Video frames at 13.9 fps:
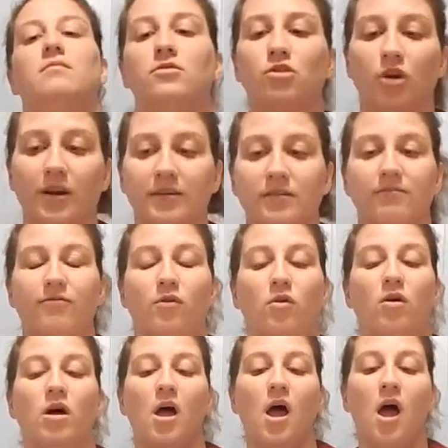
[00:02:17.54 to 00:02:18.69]
Sorry, it's
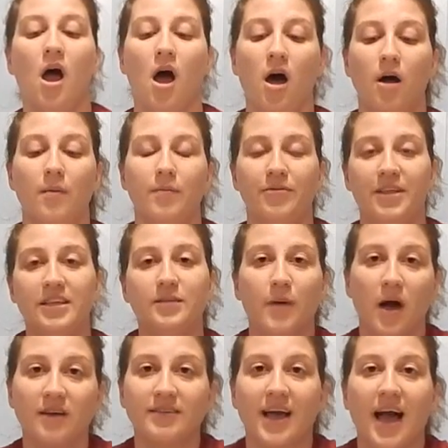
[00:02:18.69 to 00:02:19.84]
full. This
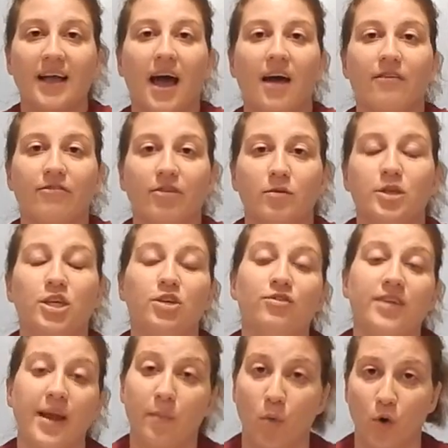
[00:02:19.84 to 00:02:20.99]
box I got from
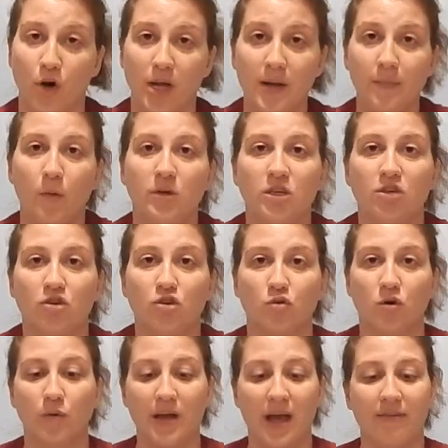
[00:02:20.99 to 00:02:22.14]
Tuesday Morning, which is a
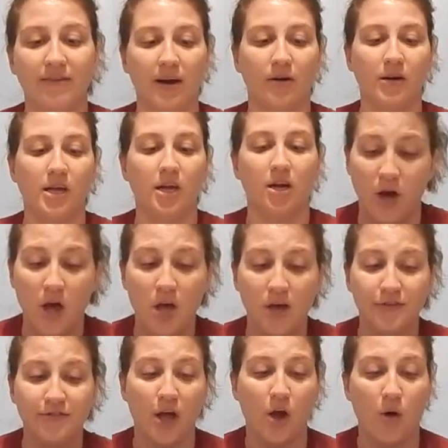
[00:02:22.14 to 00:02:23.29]
store we have down here.
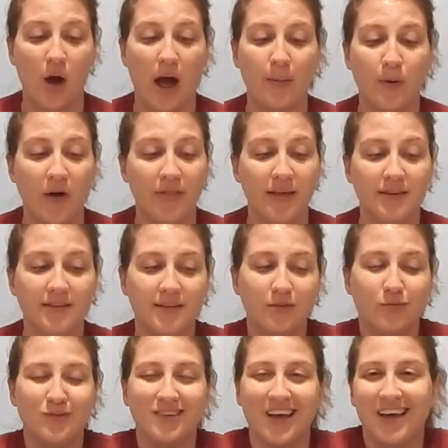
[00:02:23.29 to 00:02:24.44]
So I bought this. This
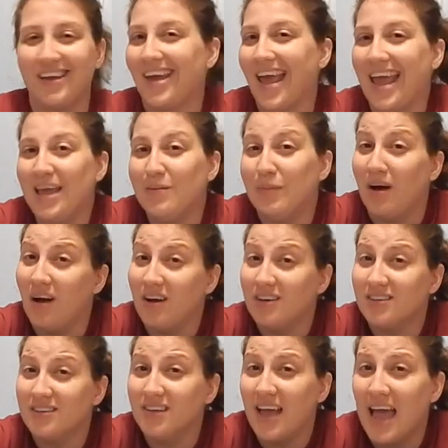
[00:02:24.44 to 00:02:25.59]
was like
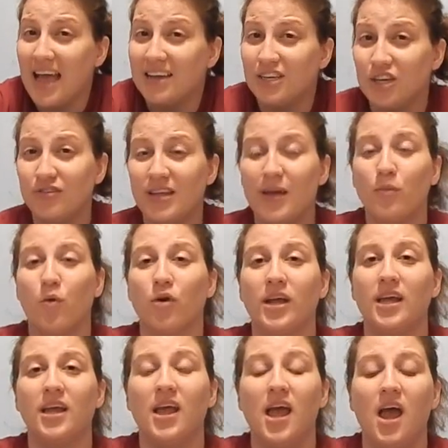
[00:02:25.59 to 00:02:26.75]
$8 at Tuesday
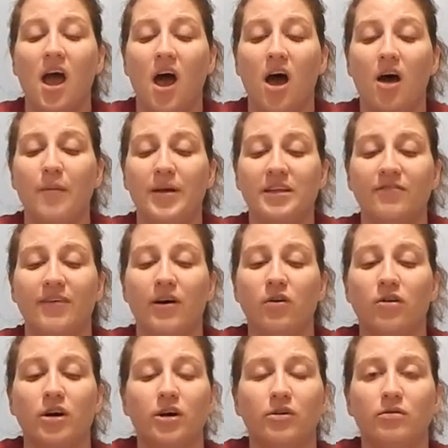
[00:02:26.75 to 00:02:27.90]
Morning. It's
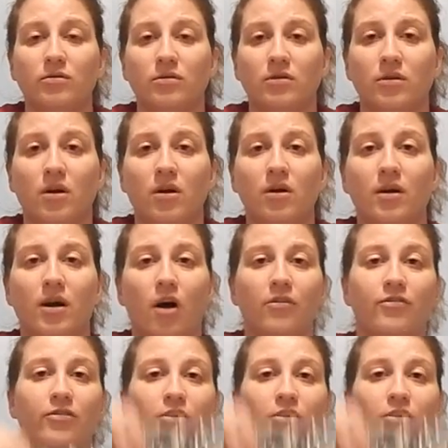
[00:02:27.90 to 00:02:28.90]
Velcro on the